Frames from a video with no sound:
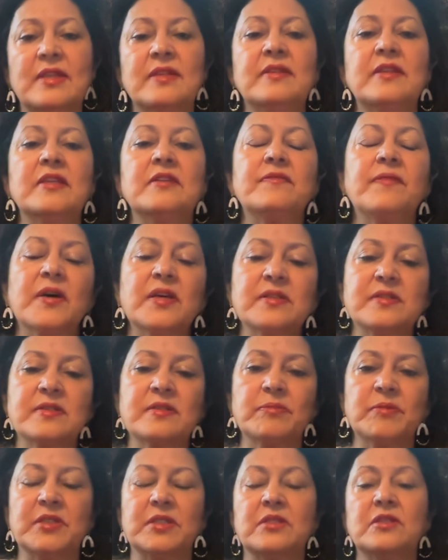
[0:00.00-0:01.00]
and the
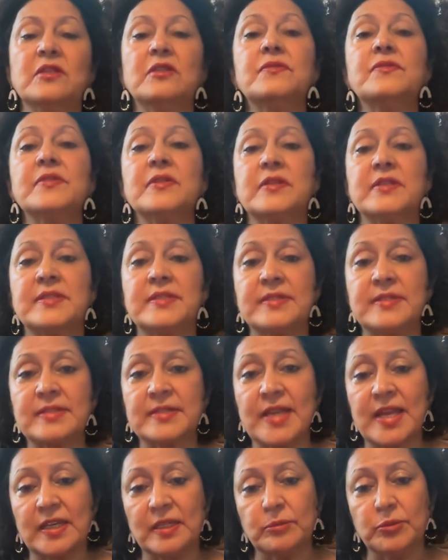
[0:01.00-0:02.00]
advancement of the
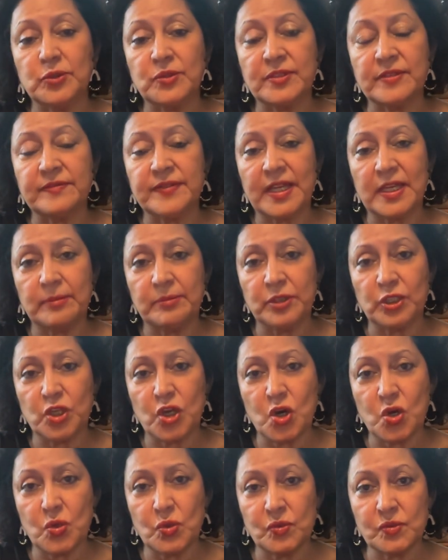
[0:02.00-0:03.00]
Sustainable Development
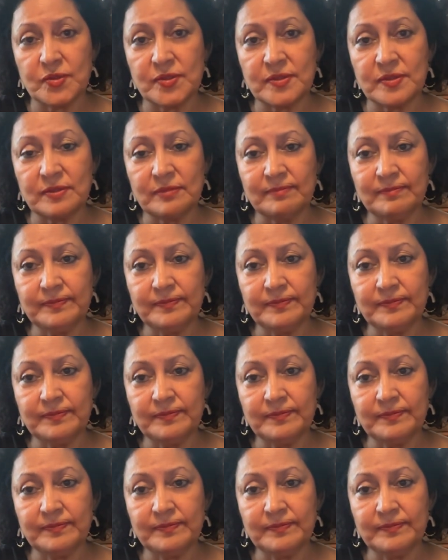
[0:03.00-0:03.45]
Goals.